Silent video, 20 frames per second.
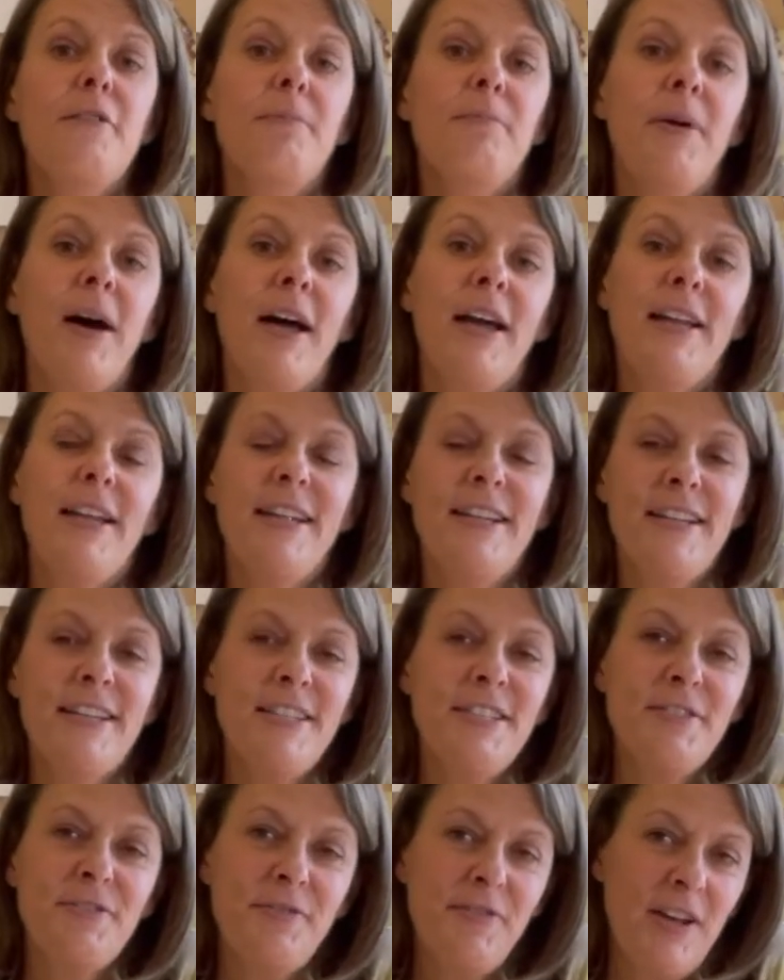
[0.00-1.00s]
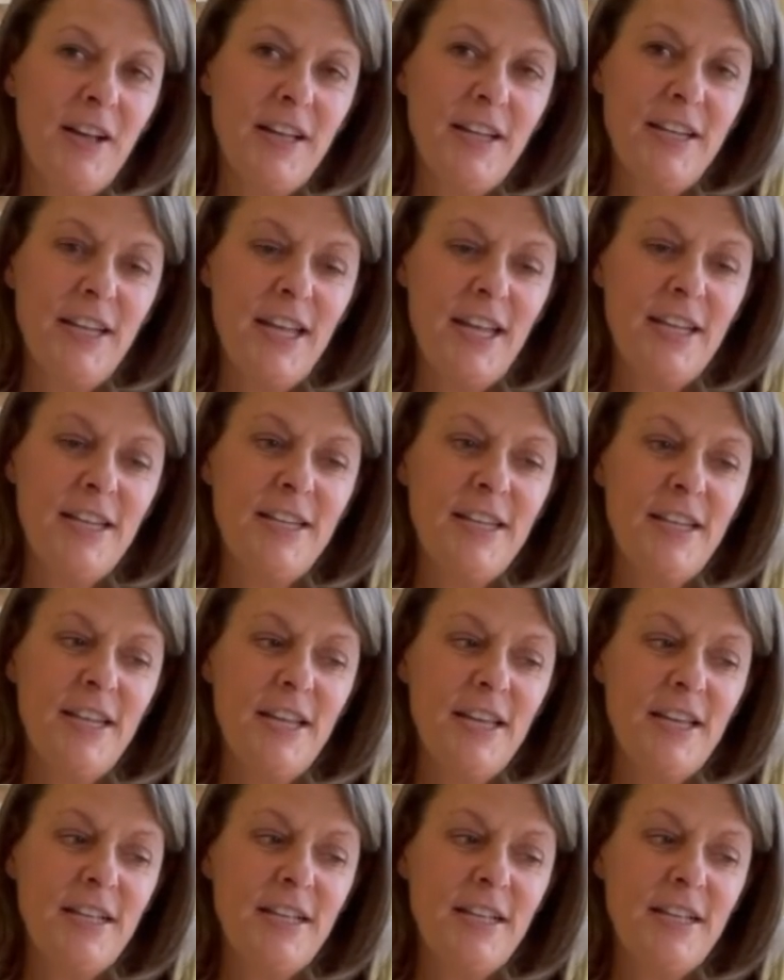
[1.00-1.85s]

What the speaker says: But it is fun, and